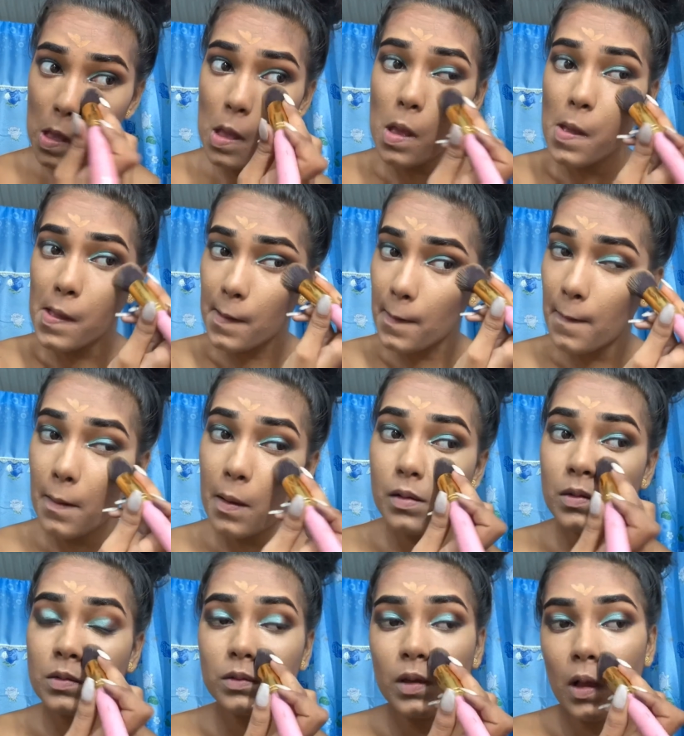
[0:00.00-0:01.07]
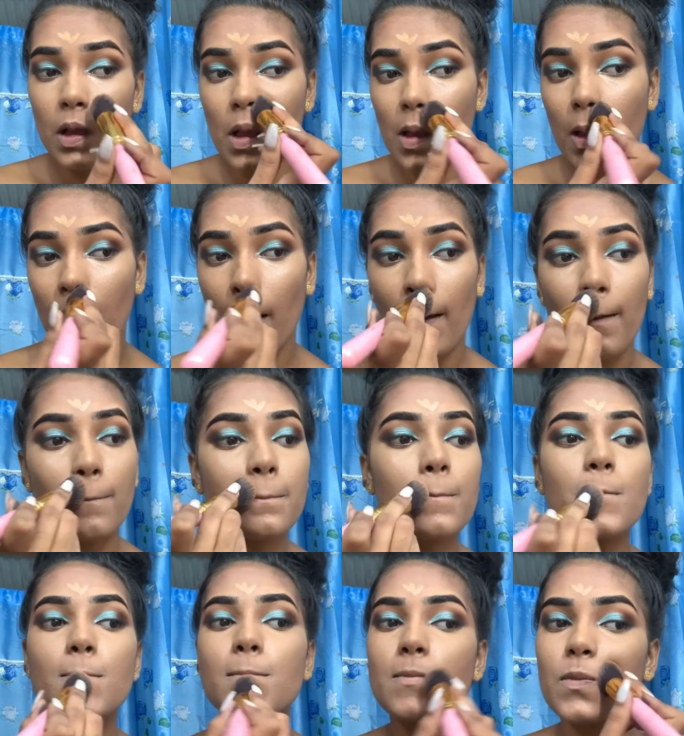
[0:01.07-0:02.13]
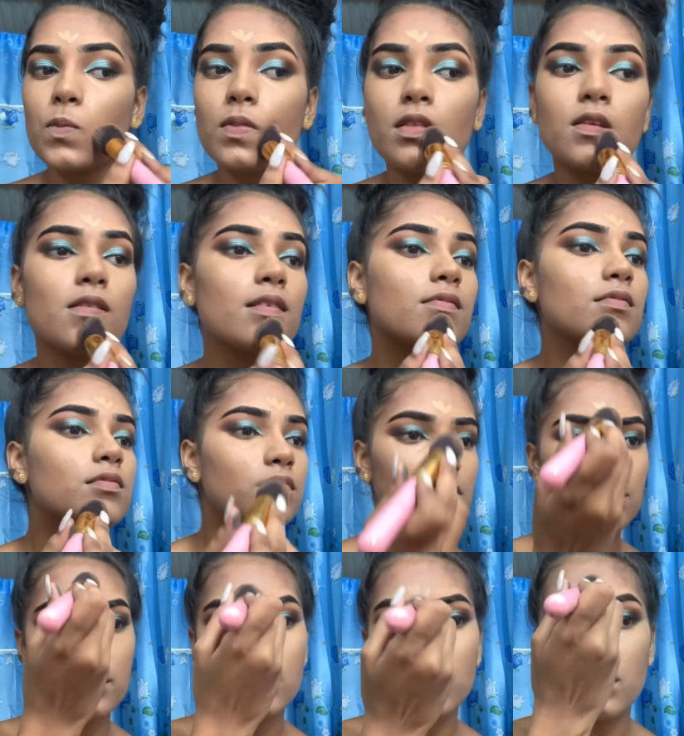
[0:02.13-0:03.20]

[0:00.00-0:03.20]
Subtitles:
Yep, so I'm just blending everything into my skin.